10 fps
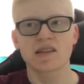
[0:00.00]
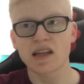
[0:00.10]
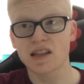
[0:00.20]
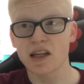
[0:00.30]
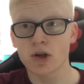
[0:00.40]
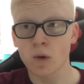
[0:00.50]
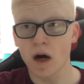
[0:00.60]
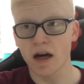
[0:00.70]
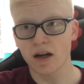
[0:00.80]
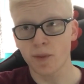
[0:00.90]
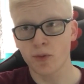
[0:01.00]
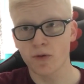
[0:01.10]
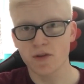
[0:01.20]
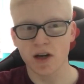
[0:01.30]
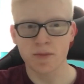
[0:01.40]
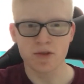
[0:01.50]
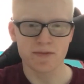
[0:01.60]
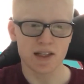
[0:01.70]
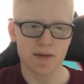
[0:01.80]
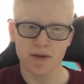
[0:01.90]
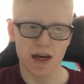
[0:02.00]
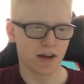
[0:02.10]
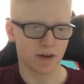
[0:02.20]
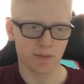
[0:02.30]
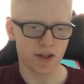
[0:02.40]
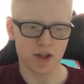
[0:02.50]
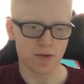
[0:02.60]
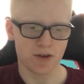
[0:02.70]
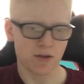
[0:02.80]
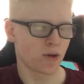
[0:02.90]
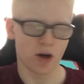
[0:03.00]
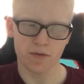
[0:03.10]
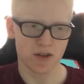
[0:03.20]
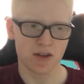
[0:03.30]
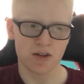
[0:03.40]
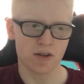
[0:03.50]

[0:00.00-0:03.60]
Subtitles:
Did get caught out a couple of times, obviously, but that could be due to nervousness.